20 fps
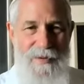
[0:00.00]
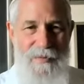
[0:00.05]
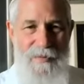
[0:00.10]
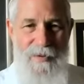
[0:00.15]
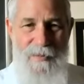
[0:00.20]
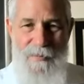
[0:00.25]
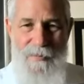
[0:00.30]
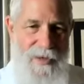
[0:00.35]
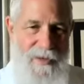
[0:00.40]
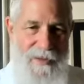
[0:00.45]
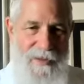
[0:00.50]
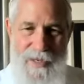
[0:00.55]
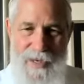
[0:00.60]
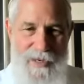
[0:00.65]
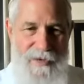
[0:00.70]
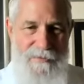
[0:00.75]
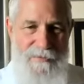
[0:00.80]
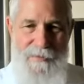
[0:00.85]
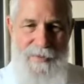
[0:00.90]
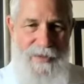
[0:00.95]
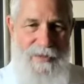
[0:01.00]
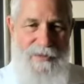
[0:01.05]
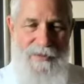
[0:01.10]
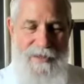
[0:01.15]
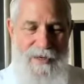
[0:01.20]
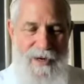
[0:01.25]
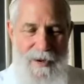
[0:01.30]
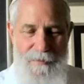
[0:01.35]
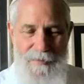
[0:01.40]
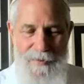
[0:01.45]
We might not have picked
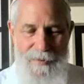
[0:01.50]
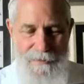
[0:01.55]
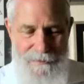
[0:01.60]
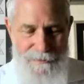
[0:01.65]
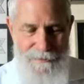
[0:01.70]
it up.